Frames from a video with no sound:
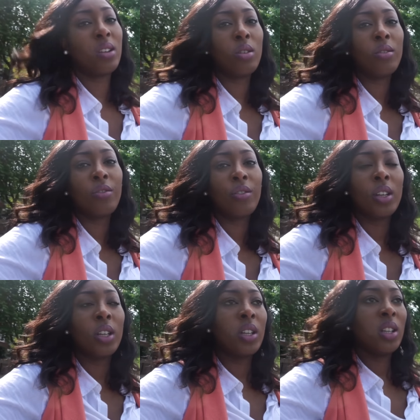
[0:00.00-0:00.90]
off,
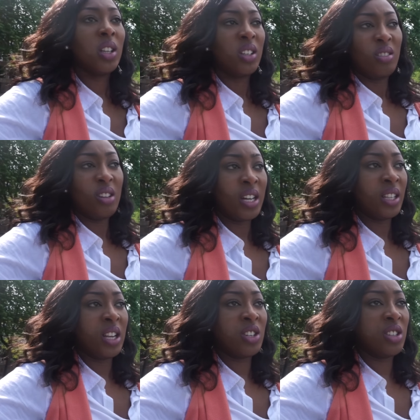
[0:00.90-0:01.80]
and
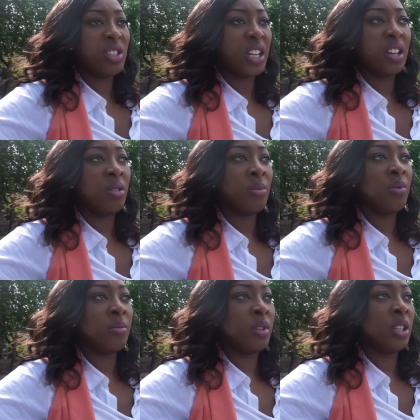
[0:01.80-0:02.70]
then I just stayed at home
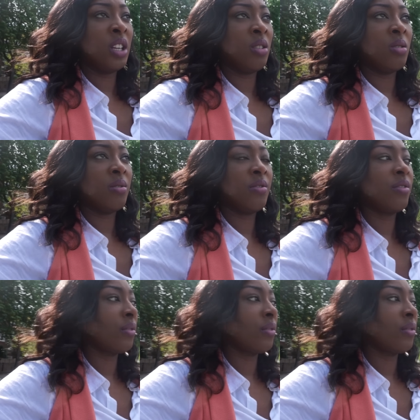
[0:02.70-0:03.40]
from the day off.